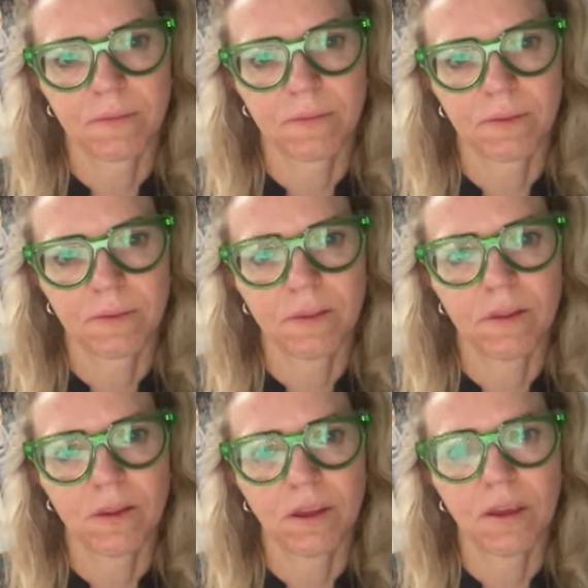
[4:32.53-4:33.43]

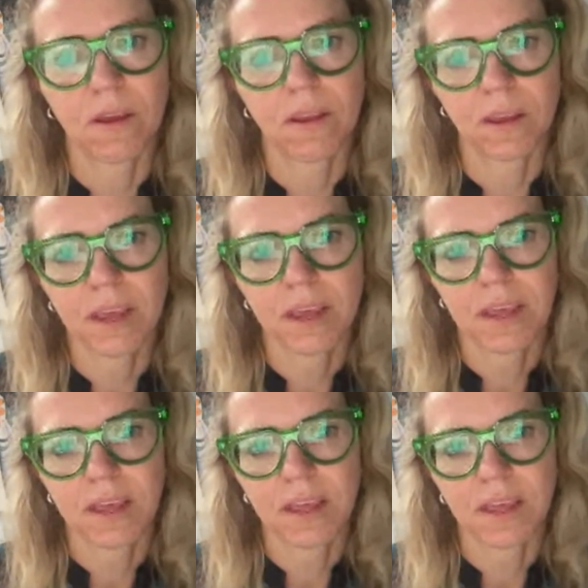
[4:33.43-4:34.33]

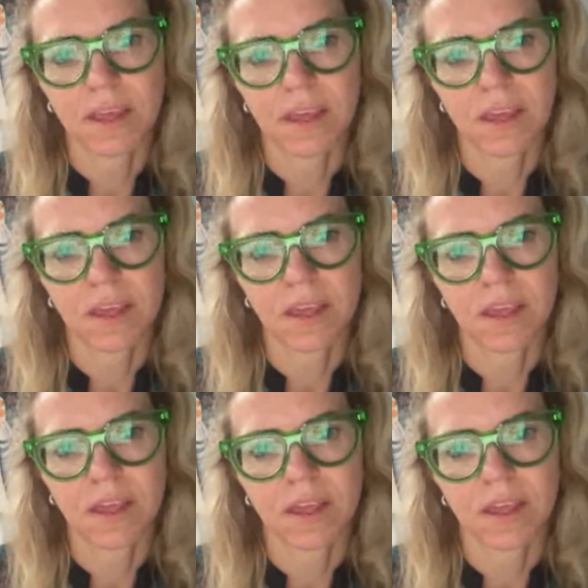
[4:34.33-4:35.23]

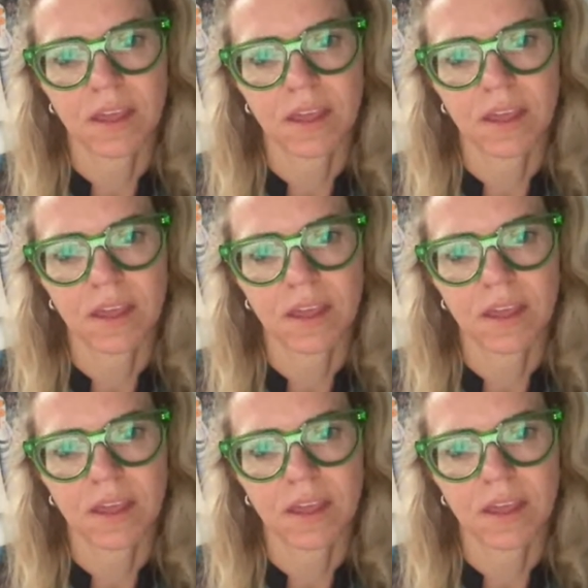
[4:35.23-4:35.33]
(not speaking)